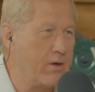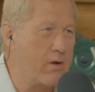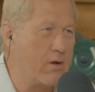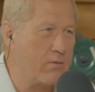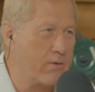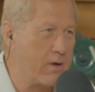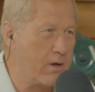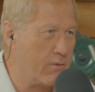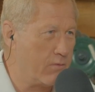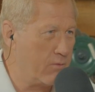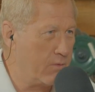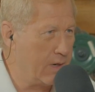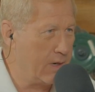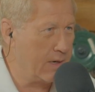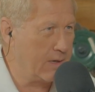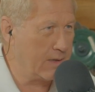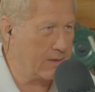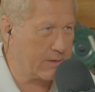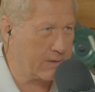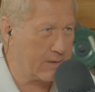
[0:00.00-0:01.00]
going to go
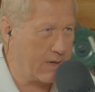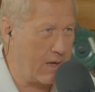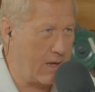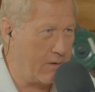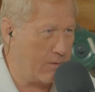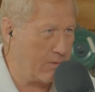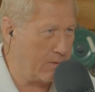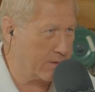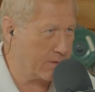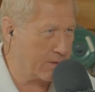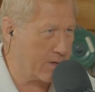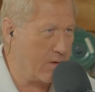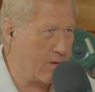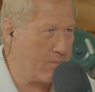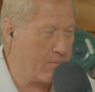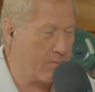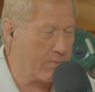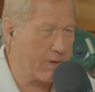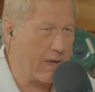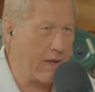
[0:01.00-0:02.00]
really slow. It's
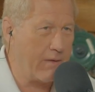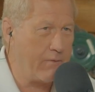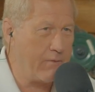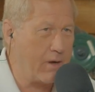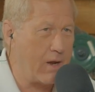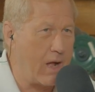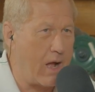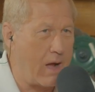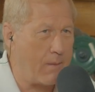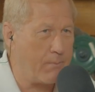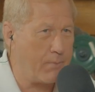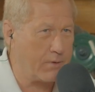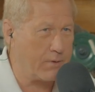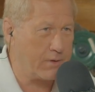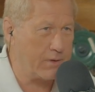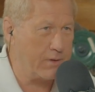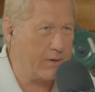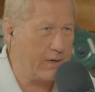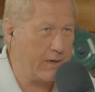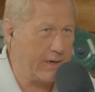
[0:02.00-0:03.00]
going to give you the
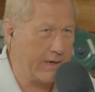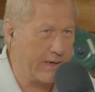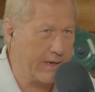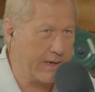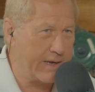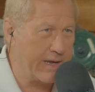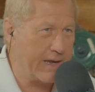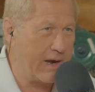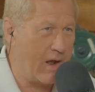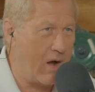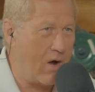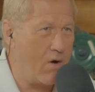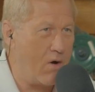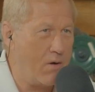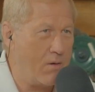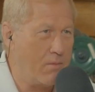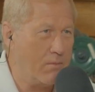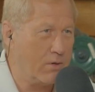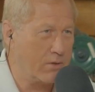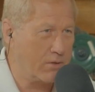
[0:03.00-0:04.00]
opportunity to get
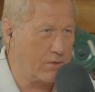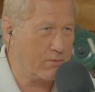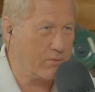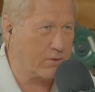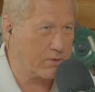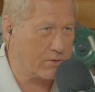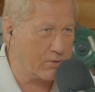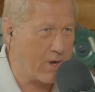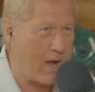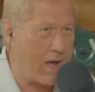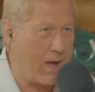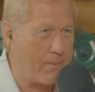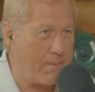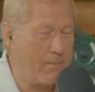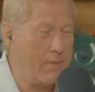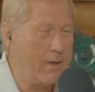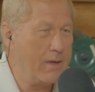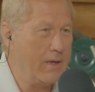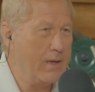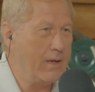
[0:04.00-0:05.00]
home or to a shop,
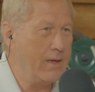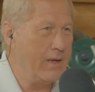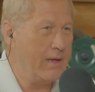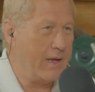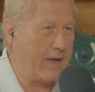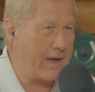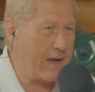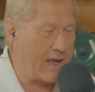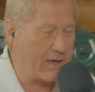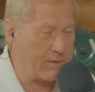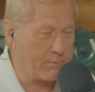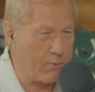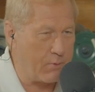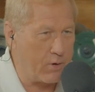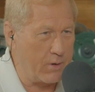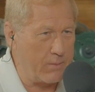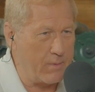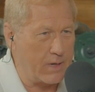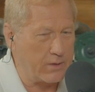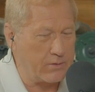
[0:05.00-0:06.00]
and that's
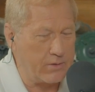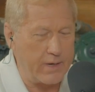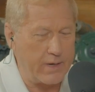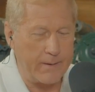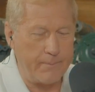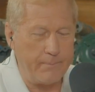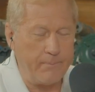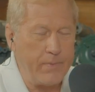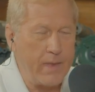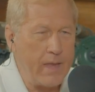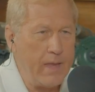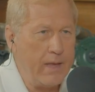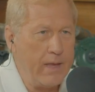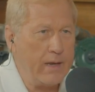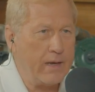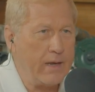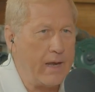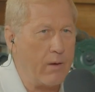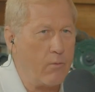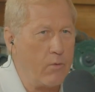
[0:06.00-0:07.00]
pretty much it.
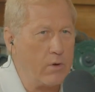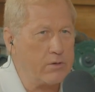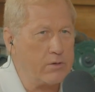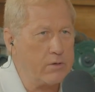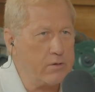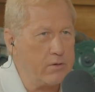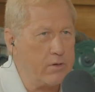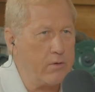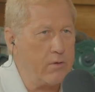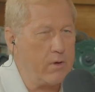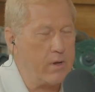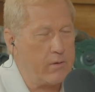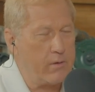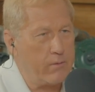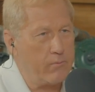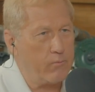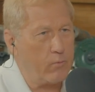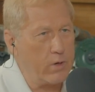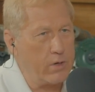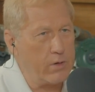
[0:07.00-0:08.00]
Now, what you're
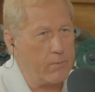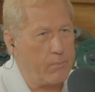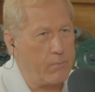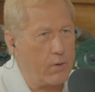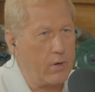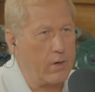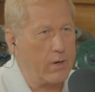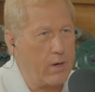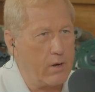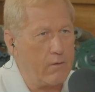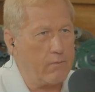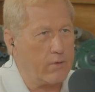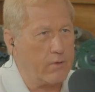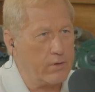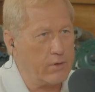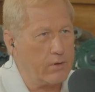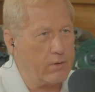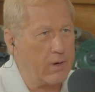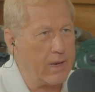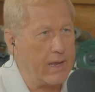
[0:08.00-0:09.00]
doing when you're pulling over
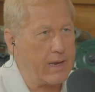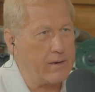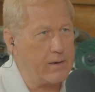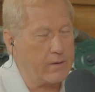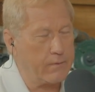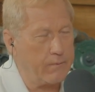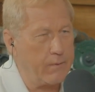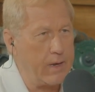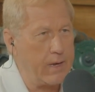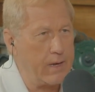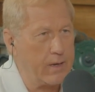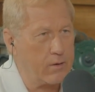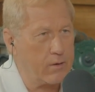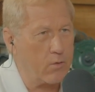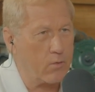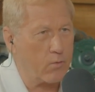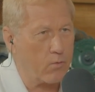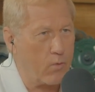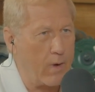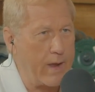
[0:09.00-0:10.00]
and you're letting this
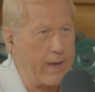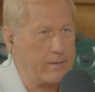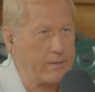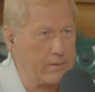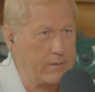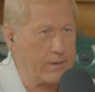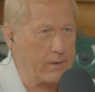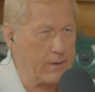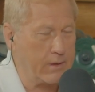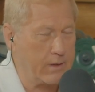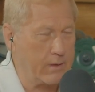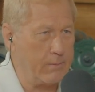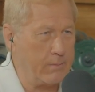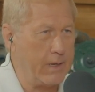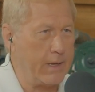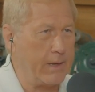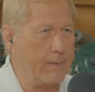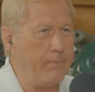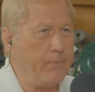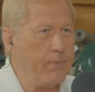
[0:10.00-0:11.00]
vehicle rest a little
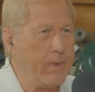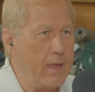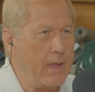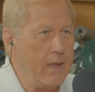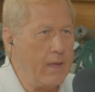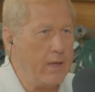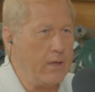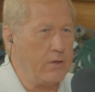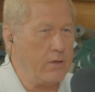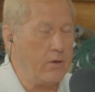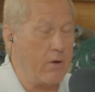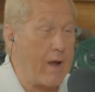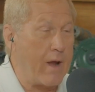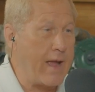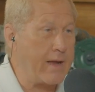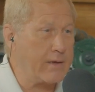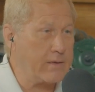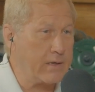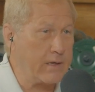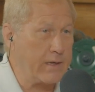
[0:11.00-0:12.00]
bit, you're
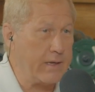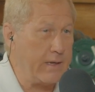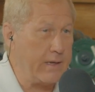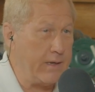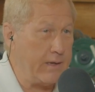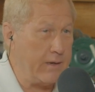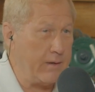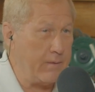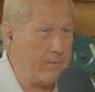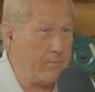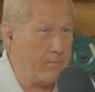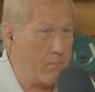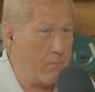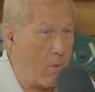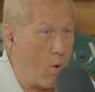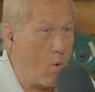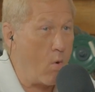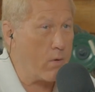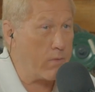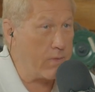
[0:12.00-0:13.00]
actually
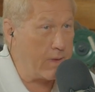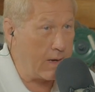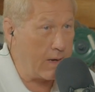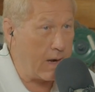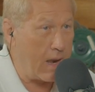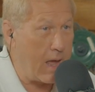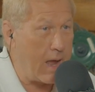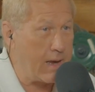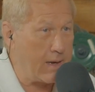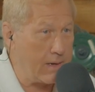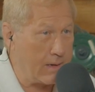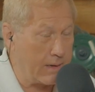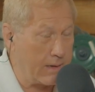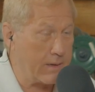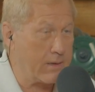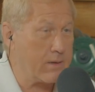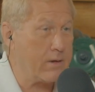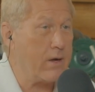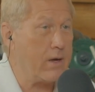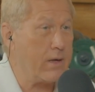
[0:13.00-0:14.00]
more than
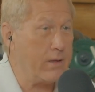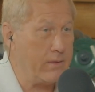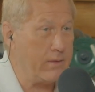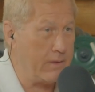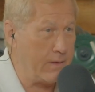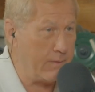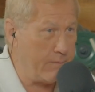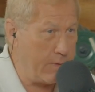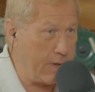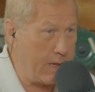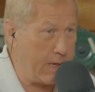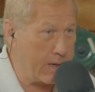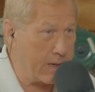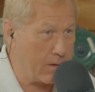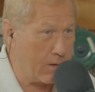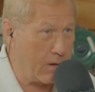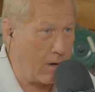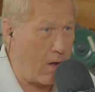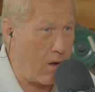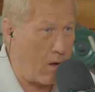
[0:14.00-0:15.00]
likely cutting the
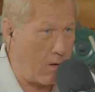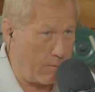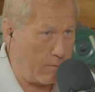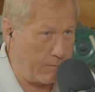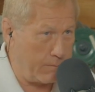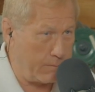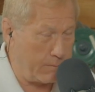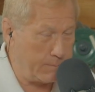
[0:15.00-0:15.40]
vehicle off